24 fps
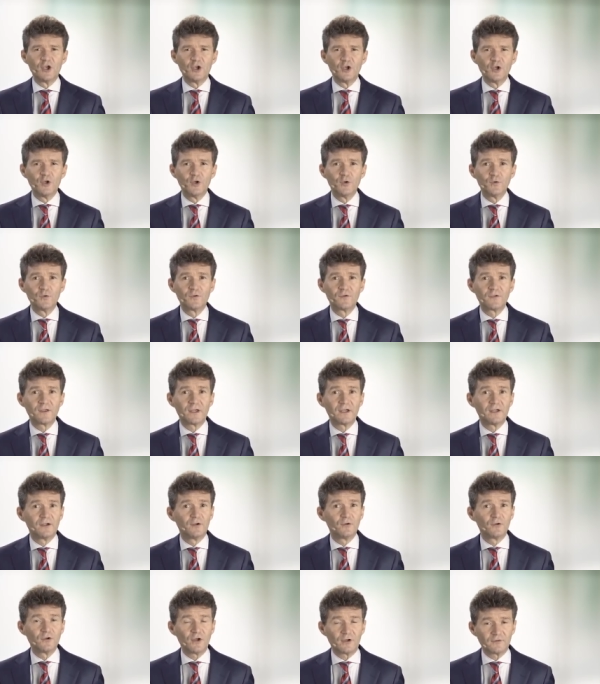you
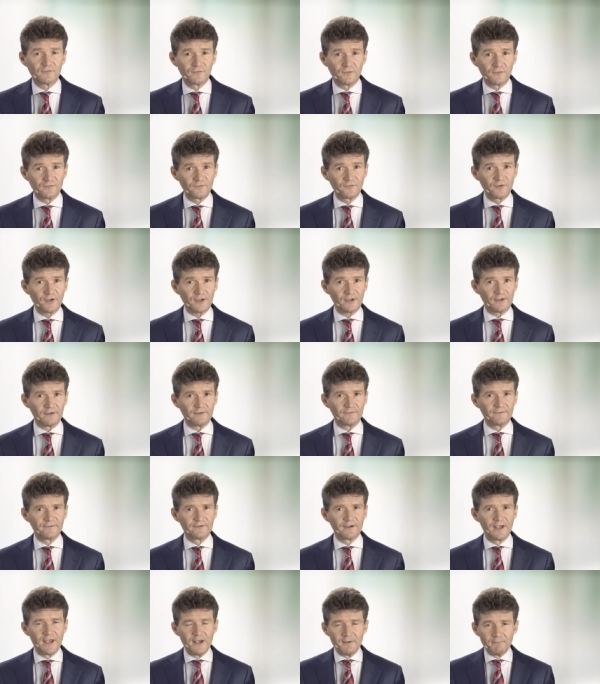think you're not
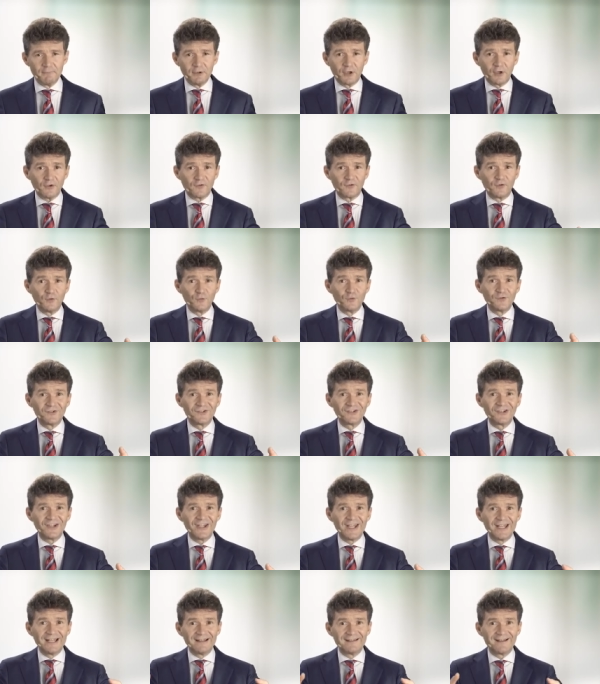fulfilled because you
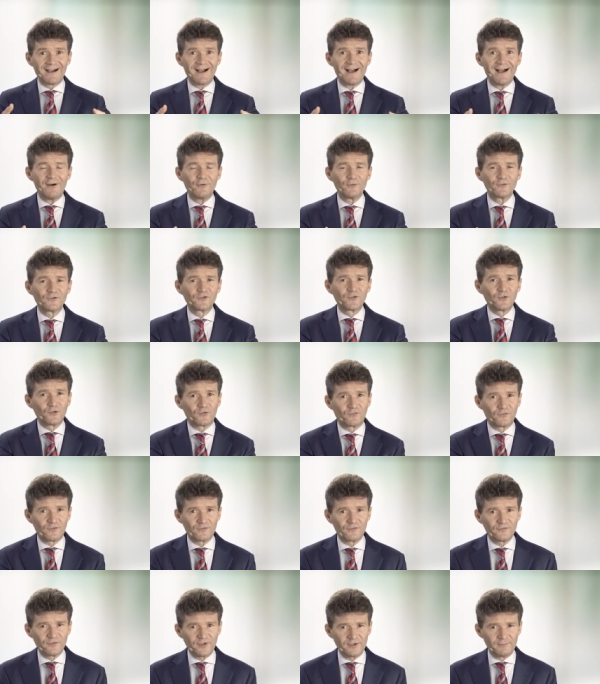see in the house your
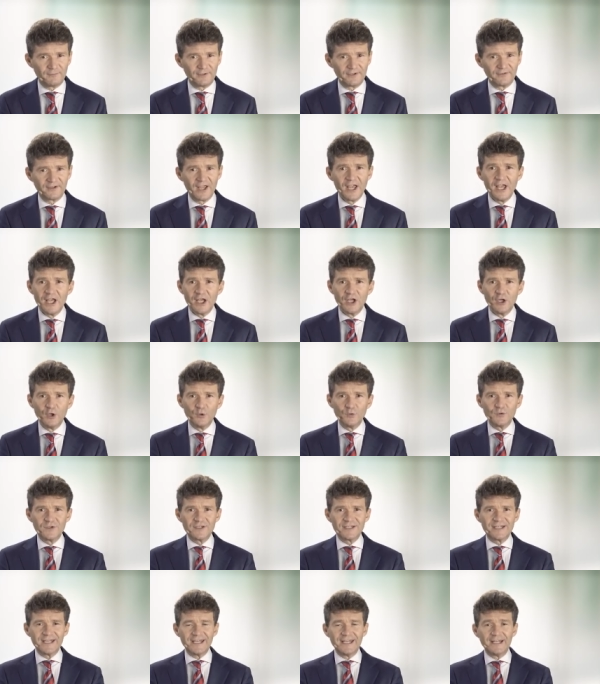fulfillment. You
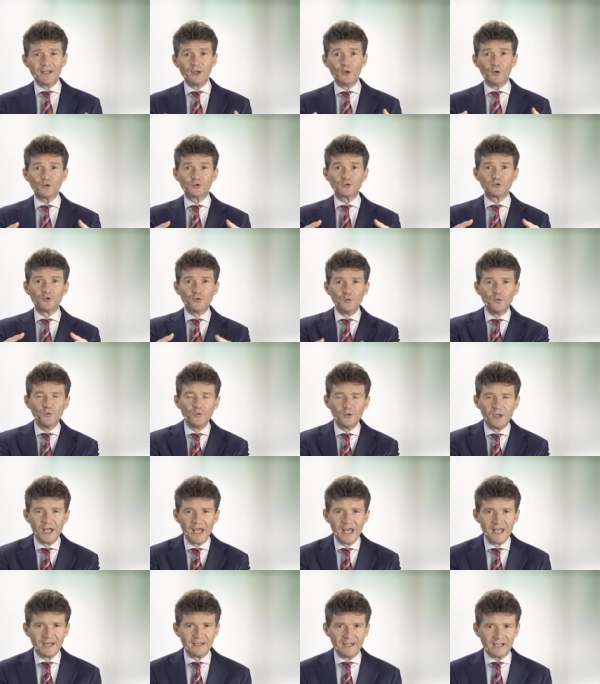see in your
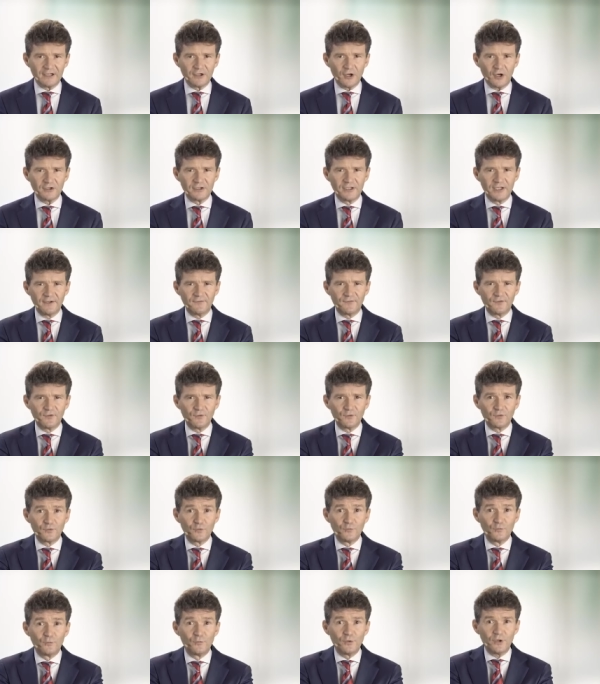tool that God gives you
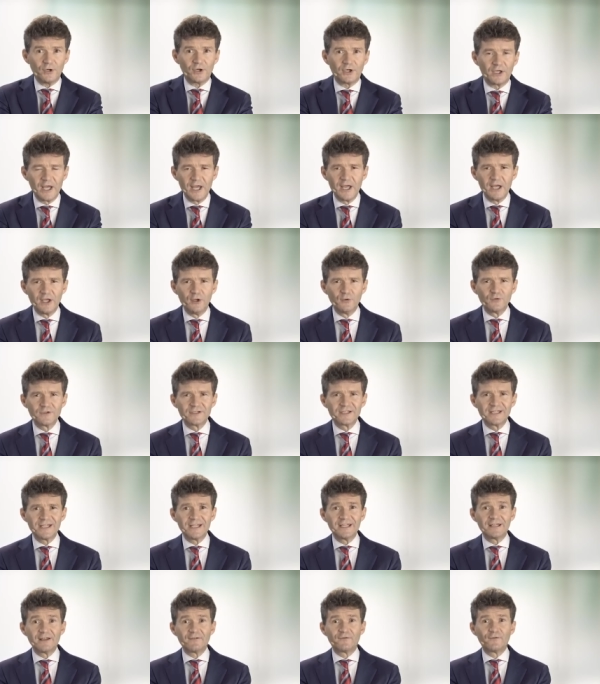to work. You
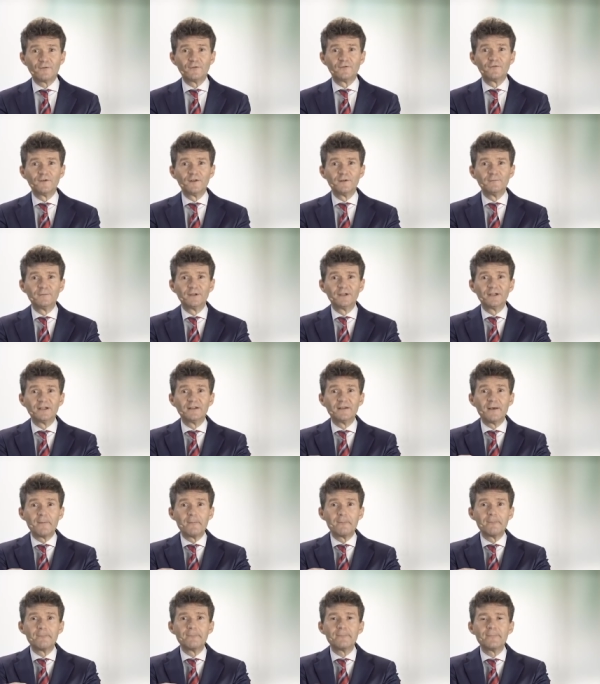see the fulfillment in
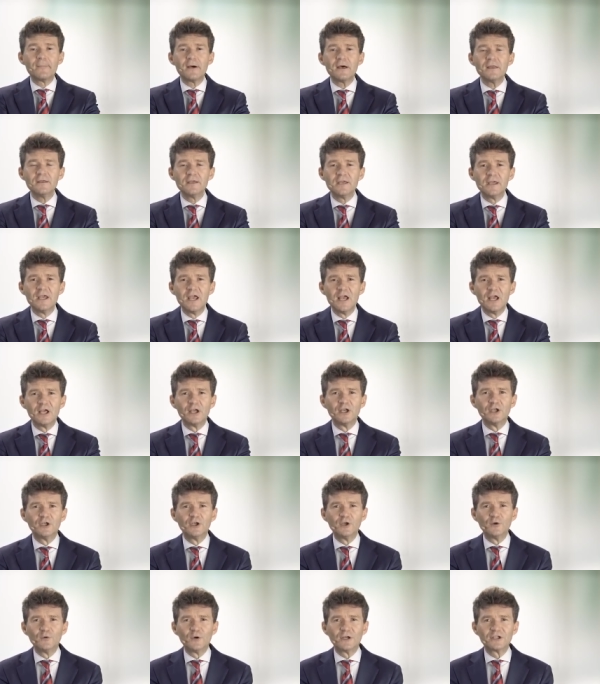the money
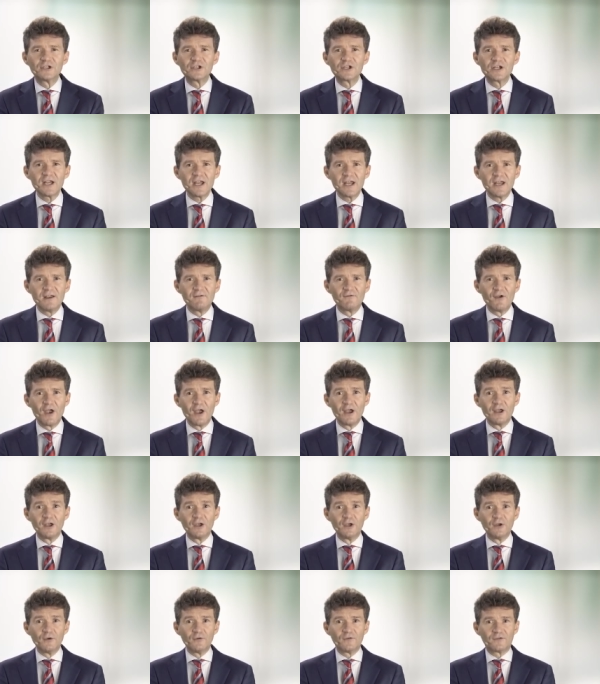you achieve.
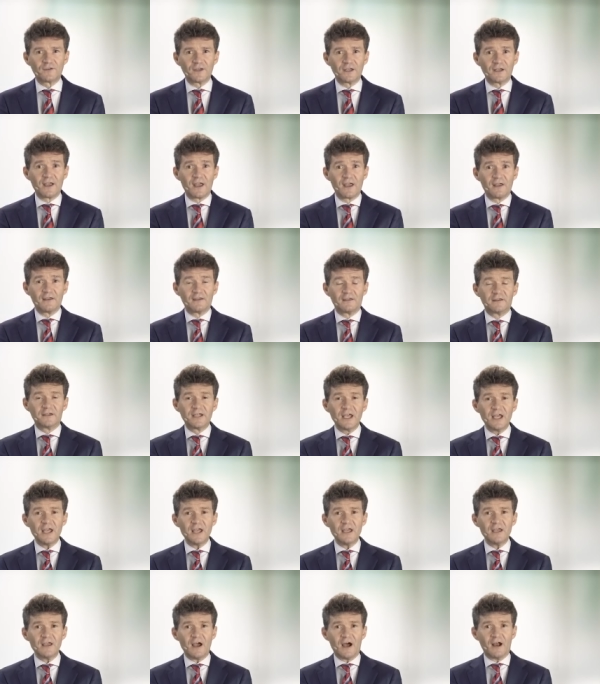You think
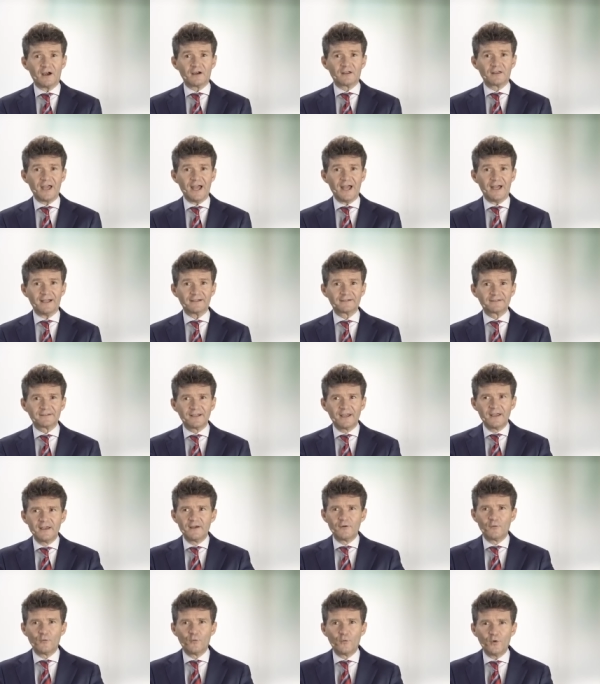they are that
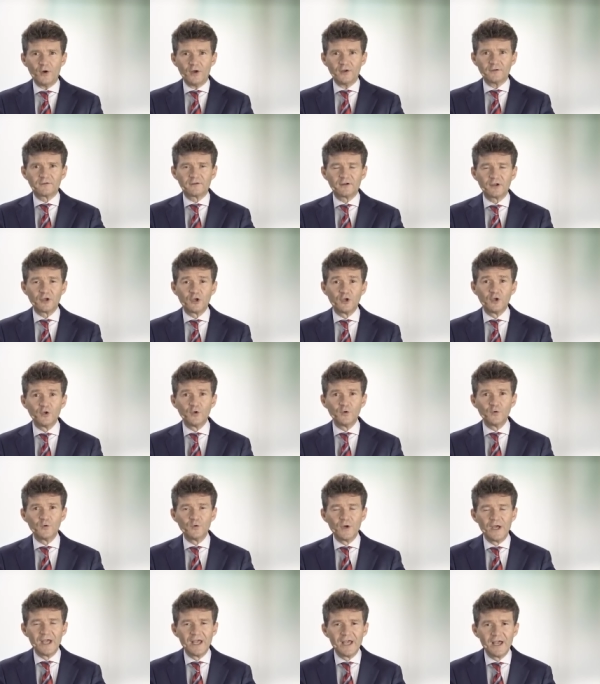what
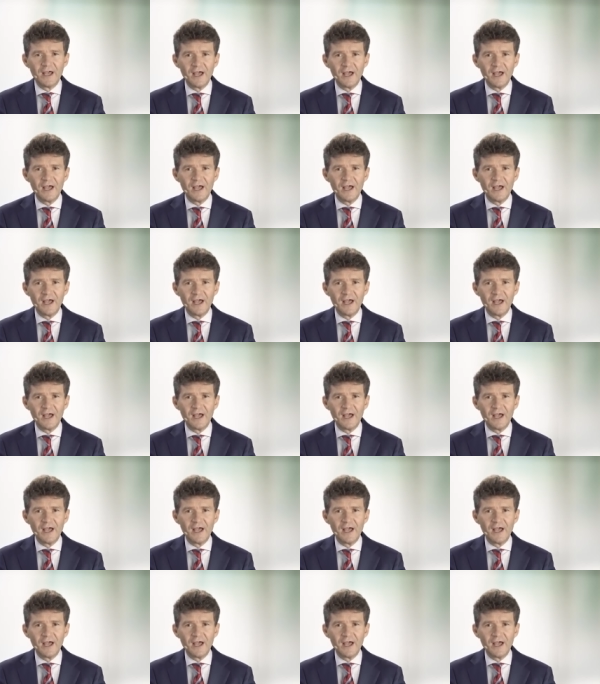you